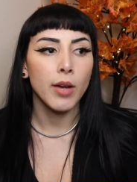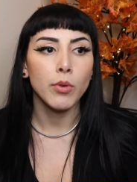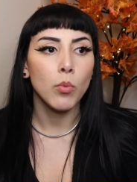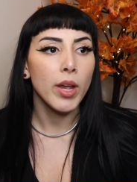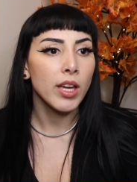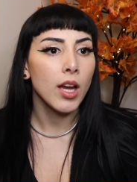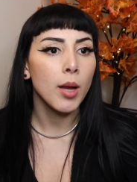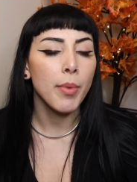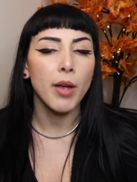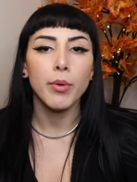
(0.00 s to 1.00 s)
I would wake
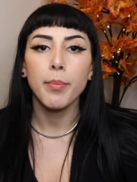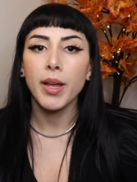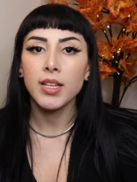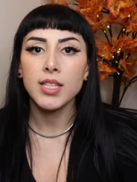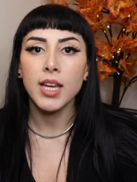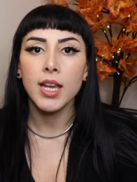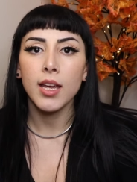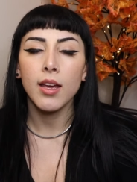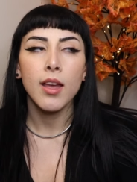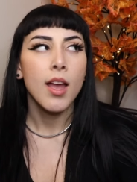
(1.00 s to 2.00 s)
up, I would
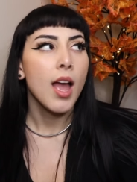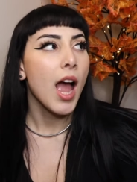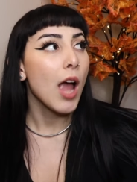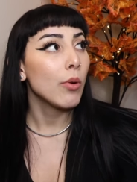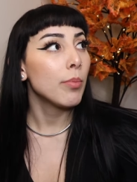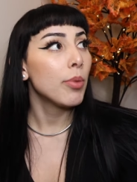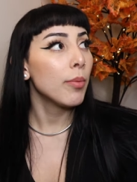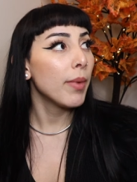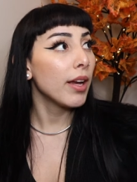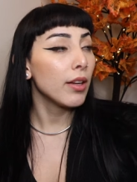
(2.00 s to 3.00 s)
meditate, I would
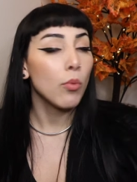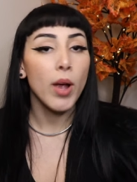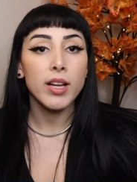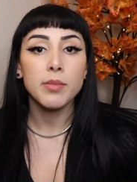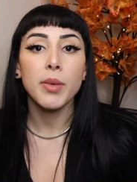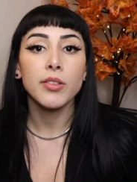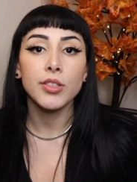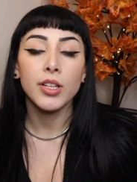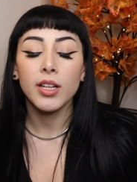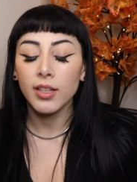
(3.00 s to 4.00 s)
put my wax
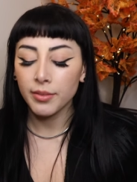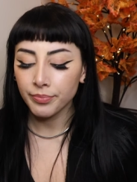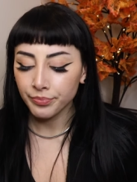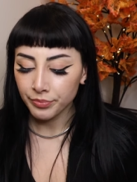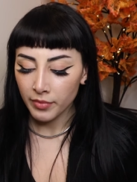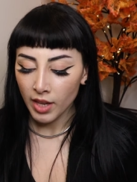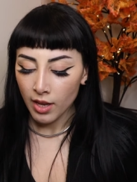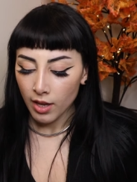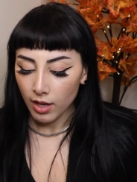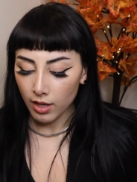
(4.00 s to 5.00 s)
melter on,
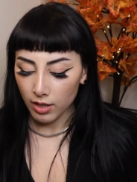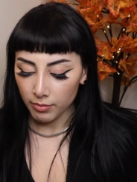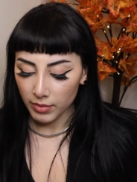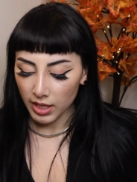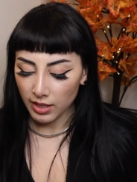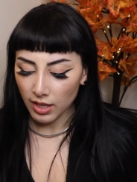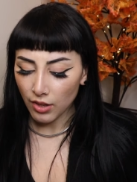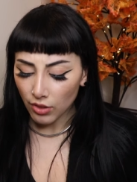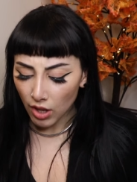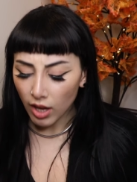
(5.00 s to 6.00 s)
um, and
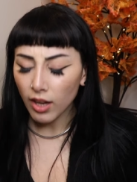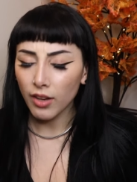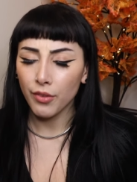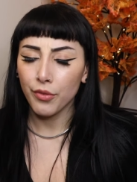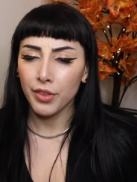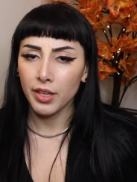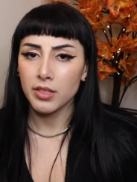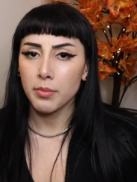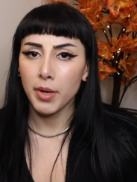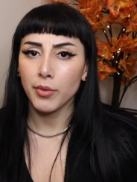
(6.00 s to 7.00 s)
a lot of
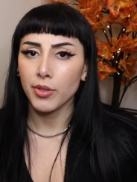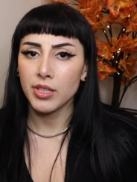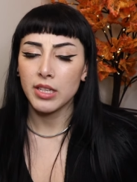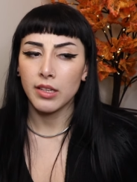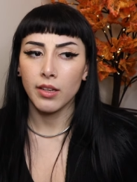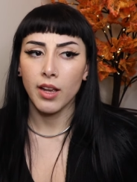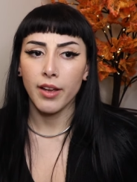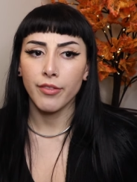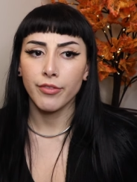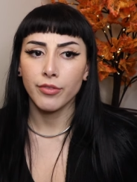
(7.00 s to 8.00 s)
things in my routine
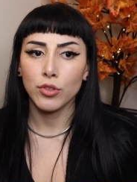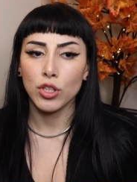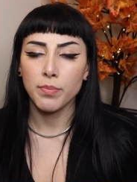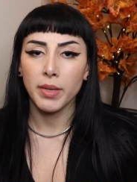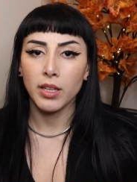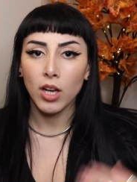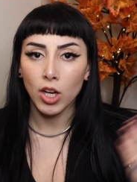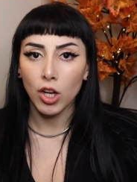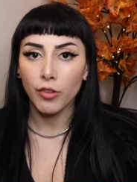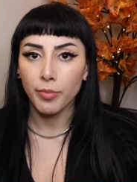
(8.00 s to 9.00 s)
have just been cut
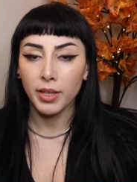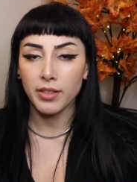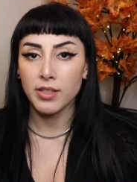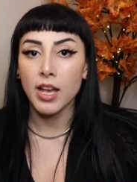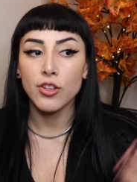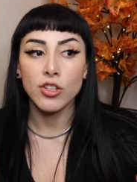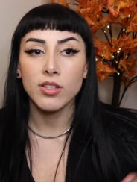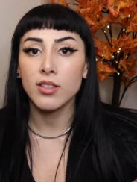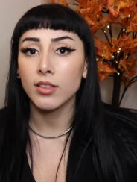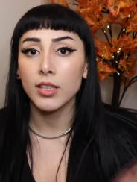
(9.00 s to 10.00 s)
off because I
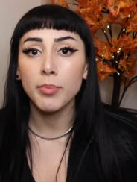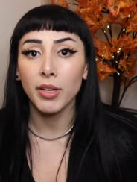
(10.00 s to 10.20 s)
just sleep